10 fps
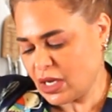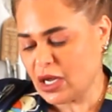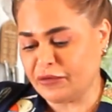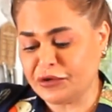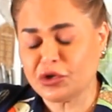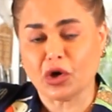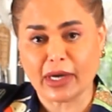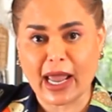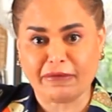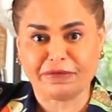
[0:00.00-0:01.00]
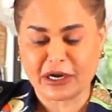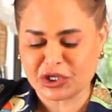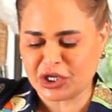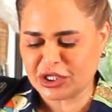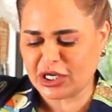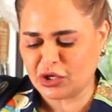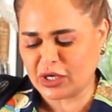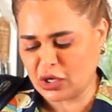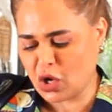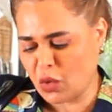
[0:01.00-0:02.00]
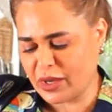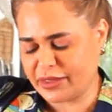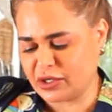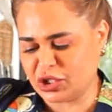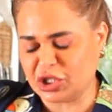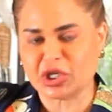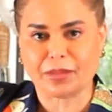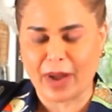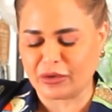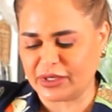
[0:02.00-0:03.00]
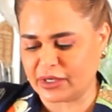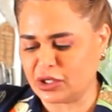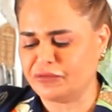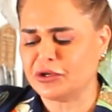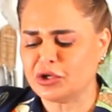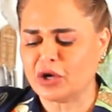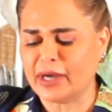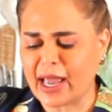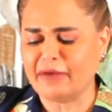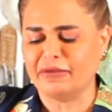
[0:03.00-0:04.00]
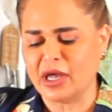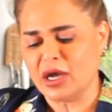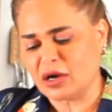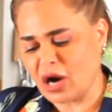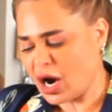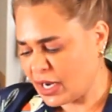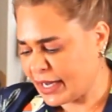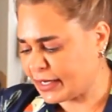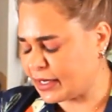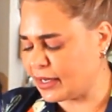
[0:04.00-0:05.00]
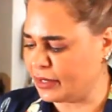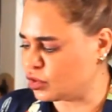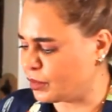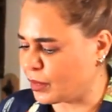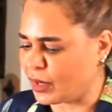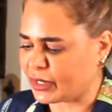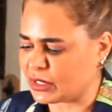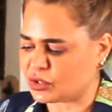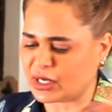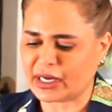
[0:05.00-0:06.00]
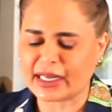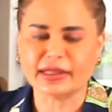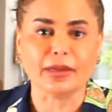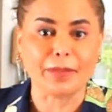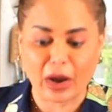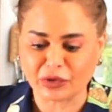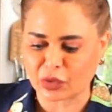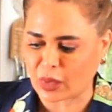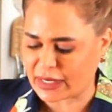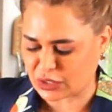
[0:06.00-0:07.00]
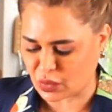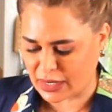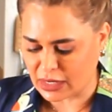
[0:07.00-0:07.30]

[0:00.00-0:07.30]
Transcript: If you don't have fresh ginger, you can go with ginger powder. If you don't have garlic in supermarkets, you can get the powdered one as well.